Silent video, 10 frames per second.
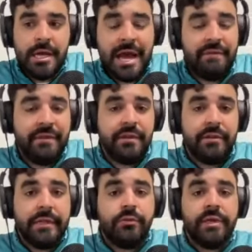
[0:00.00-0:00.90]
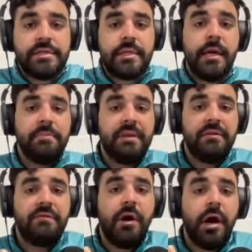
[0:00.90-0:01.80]
having the lead wrist cupped at the
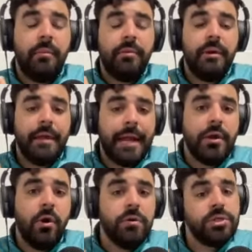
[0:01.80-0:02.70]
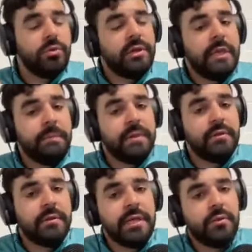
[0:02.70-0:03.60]
top and also keeping the
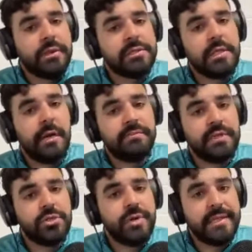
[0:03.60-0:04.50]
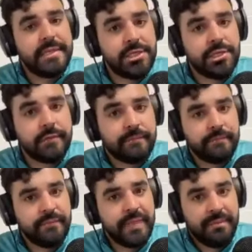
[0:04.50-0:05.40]
lead wrist cupped in transition,
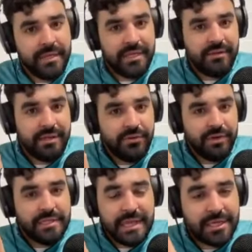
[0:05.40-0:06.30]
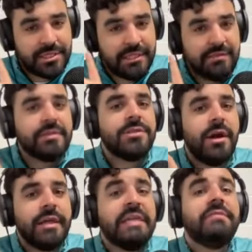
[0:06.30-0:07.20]
meaning the lead wrist actually does
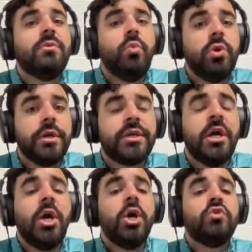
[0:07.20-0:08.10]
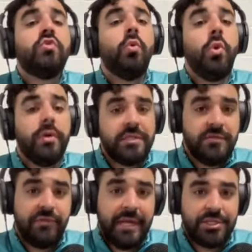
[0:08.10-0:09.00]
not even work towards
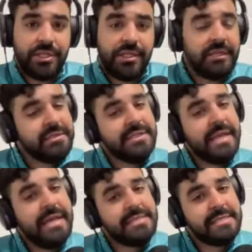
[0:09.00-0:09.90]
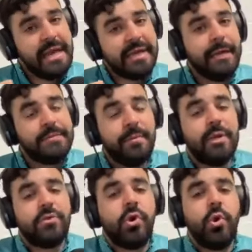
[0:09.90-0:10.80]
flexion. It stays in that cup
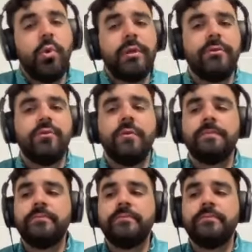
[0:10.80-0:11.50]
spot the whole way through.